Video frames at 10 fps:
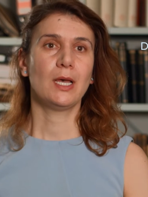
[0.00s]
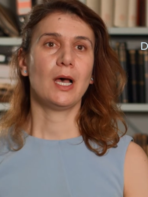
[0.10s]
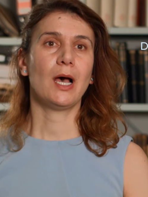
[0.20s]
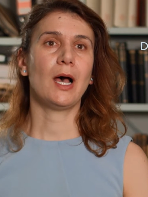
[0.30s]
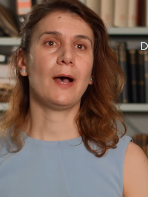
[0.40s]

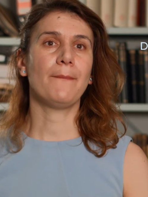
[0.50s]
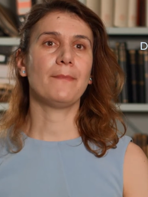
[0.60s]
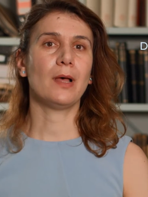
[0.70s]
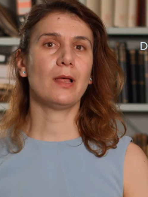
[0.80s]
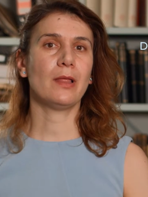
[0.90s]

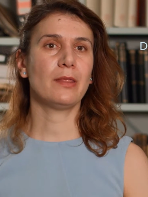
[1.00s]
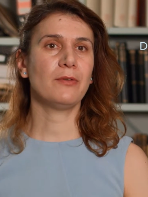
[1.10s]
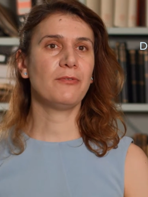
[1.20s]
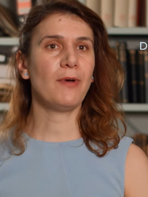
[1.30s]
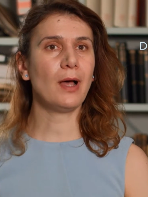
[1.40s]
The
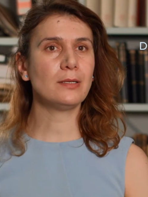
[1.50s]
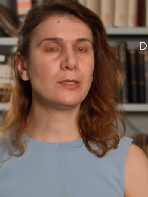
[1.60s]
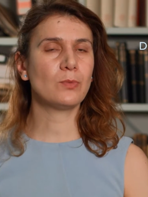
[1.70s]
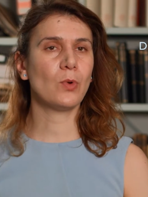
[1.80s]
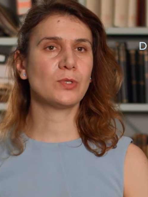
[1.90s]
fund
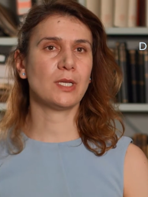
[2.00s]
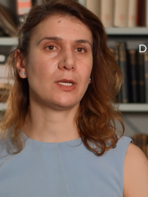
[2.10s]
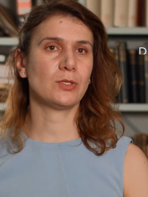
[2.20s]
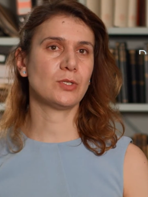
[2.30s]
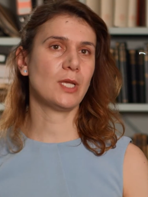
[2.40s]
was an
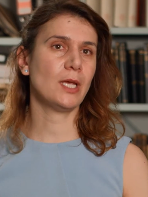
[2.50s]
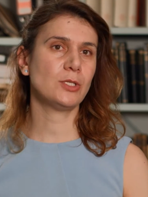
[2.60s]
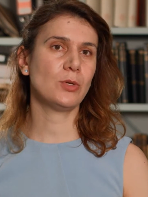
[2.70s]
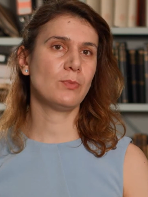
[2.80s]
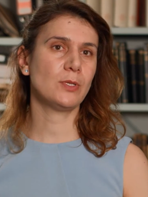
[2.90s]

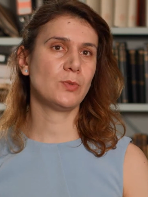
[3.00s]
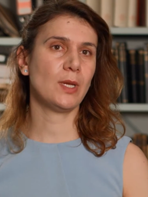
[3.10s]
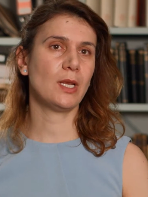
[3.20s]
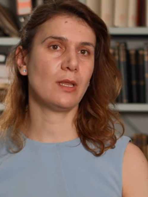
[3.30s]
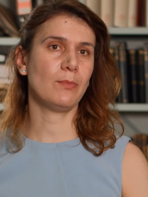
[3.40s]
association
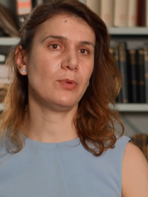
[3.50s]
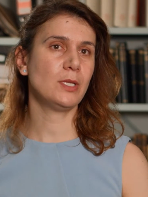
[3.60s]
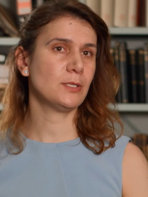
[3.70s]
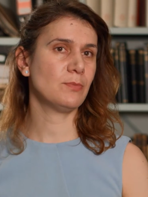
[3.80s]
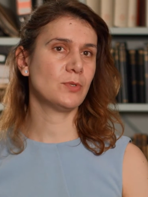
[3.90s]
between the
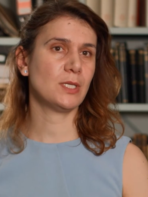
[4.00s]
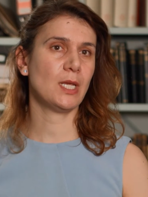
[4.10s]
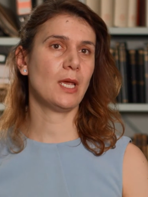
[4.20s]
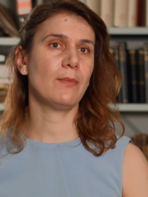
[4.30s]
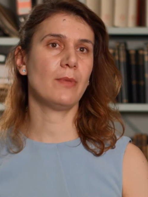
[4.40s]
British Museum,